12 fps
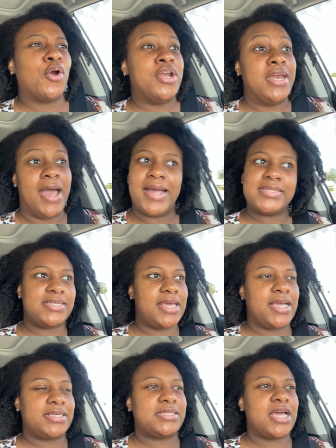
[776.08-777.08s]
not
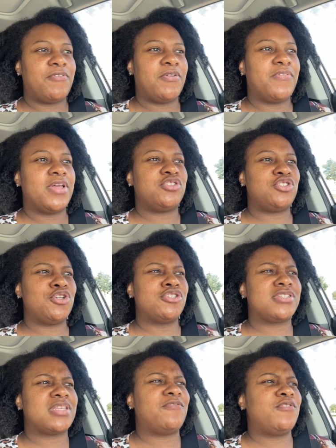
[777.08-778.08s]
saying stuff, and if they do, it's
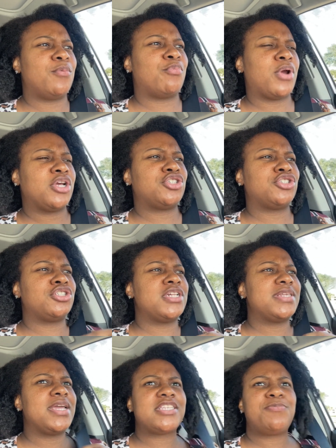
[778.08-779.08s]
because they feel pressured.
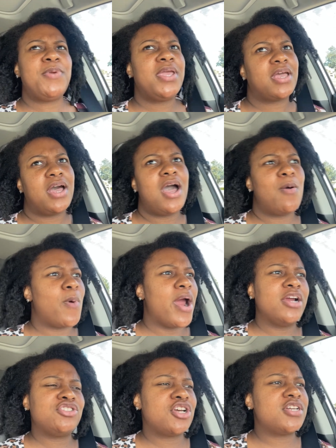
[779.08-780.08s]
It's like, speak up. Why
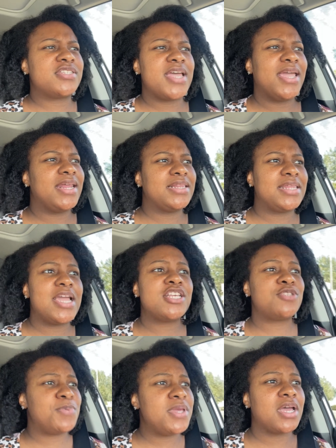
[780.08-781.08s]
aren't y'all saying anything?
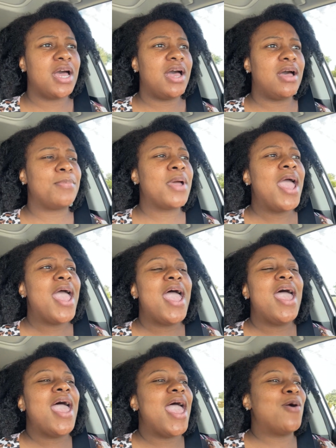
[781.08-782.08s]
Speak up.
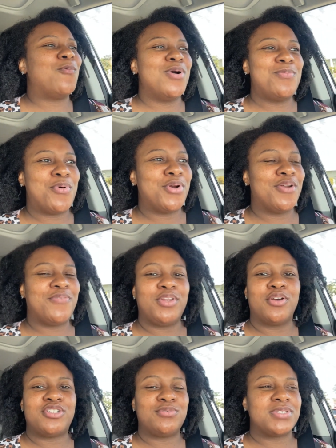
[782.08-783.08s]
At one point in her
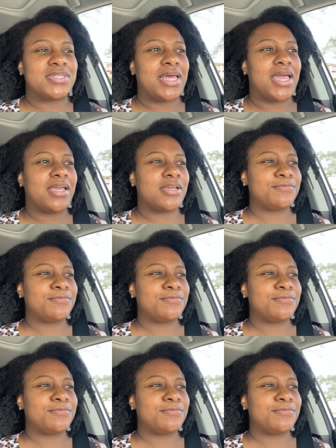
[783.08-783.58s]
video, she was like,